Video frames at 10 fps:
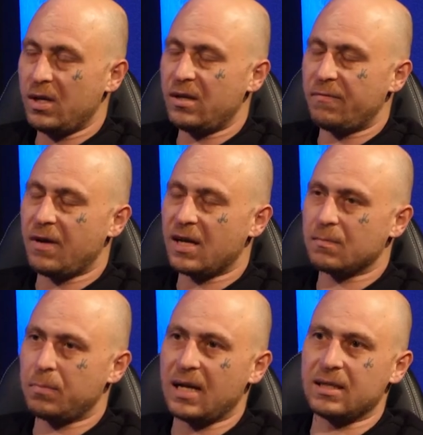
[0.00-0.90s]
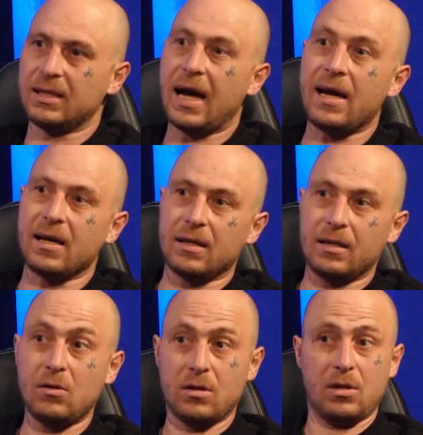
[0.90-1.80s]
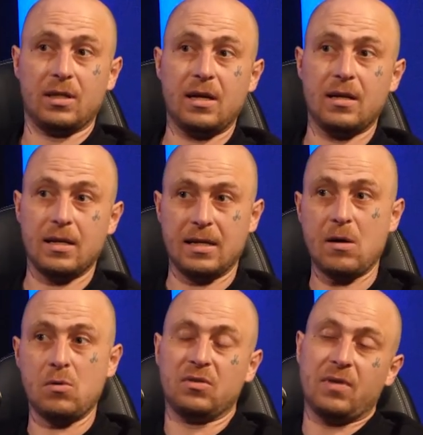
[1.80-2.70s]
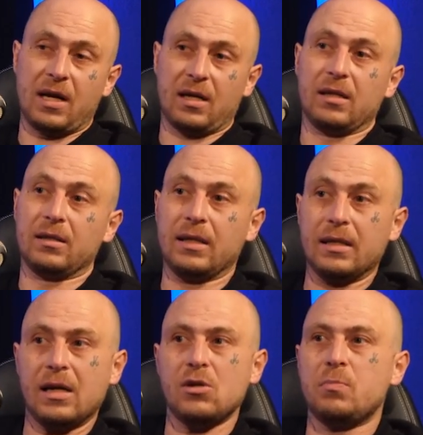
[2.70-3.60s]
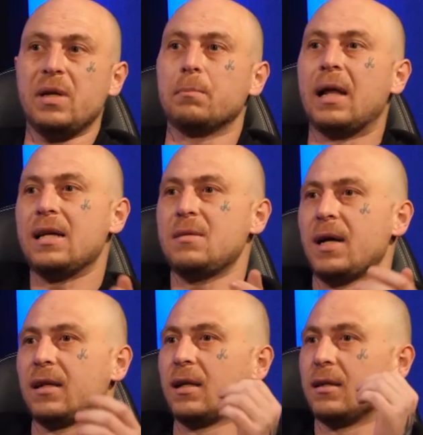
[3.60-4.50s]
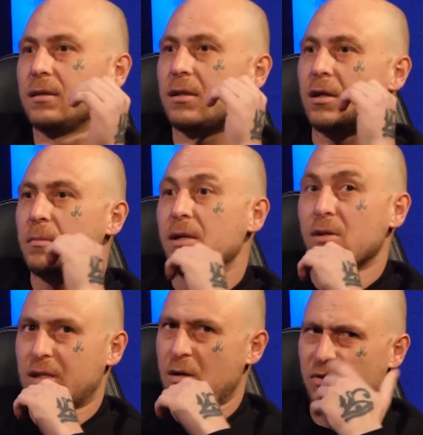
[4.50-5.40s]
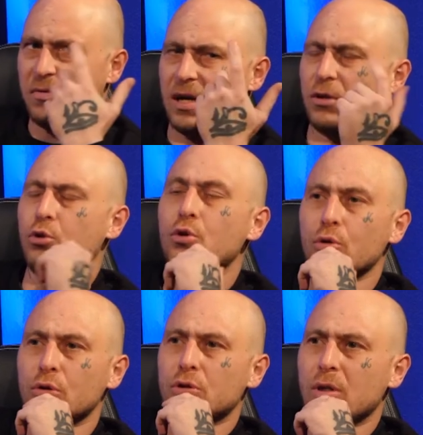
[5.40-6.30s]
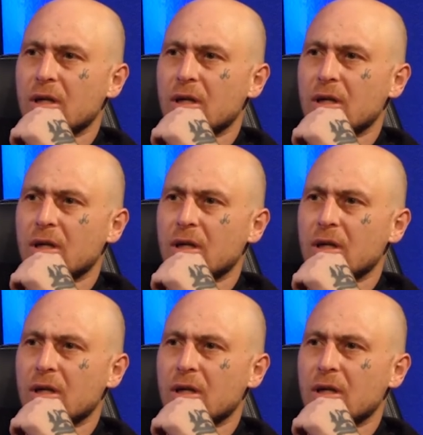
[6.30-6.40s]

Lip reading: getting 1,000 plays a day. That was big plays back then. That was fucking huge.